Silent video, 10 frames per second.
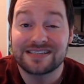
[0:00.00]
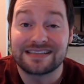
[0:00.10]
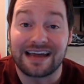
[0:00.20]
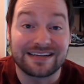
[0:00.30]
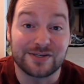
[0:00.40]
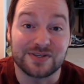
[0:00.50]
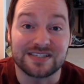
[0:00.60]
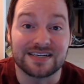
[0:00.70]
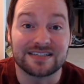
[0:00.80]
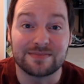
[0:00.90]

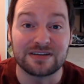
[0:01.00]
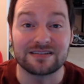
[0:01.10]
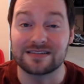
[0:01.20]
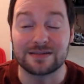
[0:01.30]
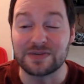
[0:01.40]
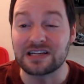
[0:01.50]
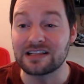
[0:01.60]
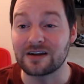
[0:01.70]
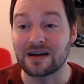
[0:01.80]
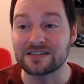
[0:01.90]
interested, to be
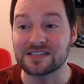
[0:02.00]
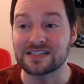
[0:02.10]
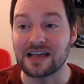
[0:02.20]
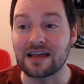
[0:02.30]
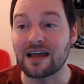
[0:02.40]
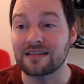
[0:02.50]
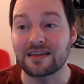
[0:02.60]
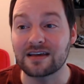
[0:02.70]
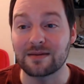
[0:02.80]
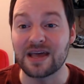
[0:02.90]
clear. I
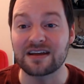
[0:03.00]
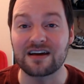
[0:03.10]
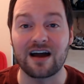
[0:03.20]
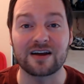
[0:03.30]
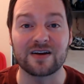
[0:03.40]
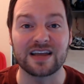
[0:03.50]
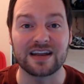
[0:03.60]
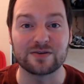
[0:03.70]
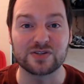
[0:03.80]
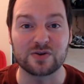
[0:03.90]
think Command & Conquer, again,
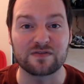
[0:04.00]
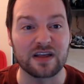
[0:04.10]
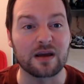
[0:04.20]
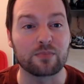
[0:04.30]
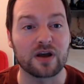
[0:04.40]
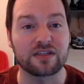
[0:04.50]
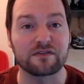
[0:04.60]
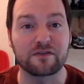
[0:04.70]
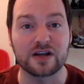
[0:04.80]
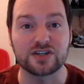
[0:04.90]
it was sort of like a breath of
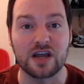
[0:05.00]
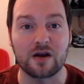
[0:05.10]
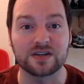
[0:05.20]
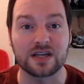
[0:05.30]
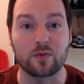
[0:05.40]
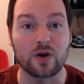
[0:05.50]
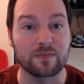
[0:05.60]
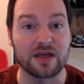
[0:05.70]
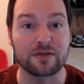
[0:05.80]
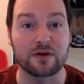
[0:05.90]
fresh air as I worked
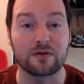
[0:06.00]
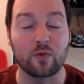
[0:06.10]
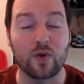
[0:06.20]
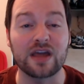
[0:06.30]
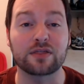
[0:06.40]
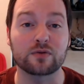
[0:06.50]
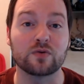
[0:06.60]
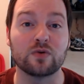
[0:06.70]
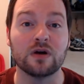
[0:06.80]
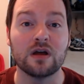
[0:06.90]
my way
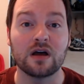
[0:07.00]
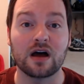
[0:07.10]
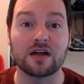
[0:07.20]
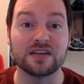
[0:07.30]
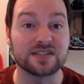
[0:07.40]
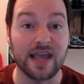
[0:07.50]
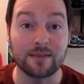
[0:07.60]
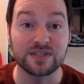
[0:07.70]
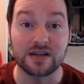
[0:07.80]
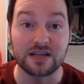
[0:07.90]
through these
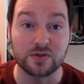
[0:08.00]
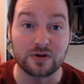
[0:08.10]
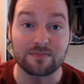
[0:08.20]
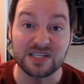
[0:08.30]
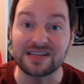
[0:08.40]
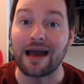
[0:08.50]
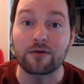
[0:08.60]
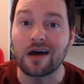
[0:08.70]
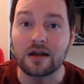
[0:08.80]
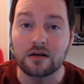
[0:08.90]
games that I sort of missed out
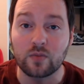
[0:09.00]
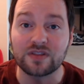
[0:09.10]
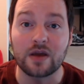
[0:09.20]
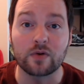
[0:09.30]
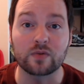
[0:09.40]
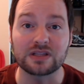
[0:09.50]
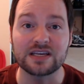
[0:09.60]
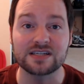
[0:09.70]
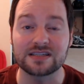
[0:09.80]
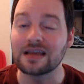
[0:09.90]
on when they were
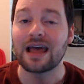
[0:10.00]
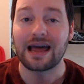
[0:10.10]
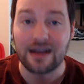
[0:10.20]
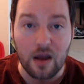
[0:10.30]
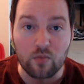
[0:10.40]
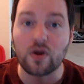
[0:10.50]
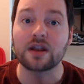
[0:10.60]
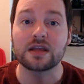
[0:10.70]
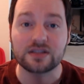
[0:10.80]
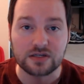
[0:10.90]
released, and now I'm
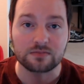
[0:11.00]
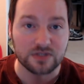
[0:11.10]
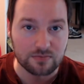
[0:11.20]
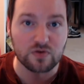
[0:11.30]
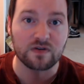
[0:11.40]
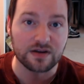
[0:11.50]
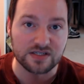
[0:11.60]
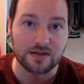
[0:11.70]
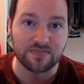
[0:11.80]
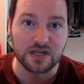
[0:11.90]
ready to move on to
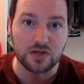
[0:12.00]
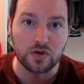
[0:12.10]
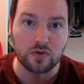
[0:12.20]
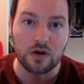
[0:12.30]
something new.